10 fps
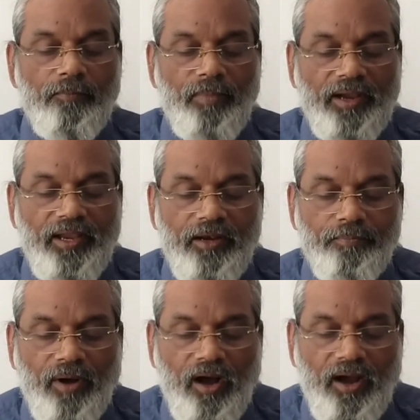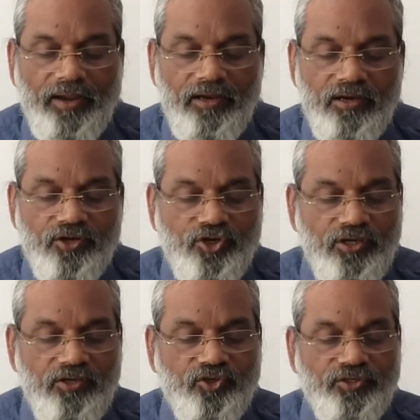by and by
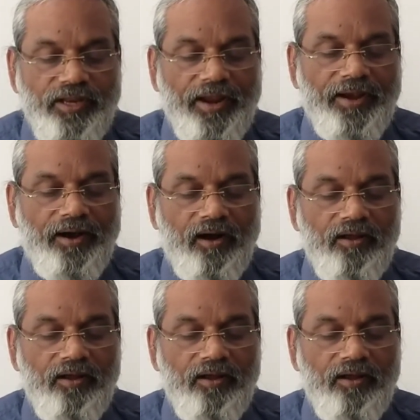she is dead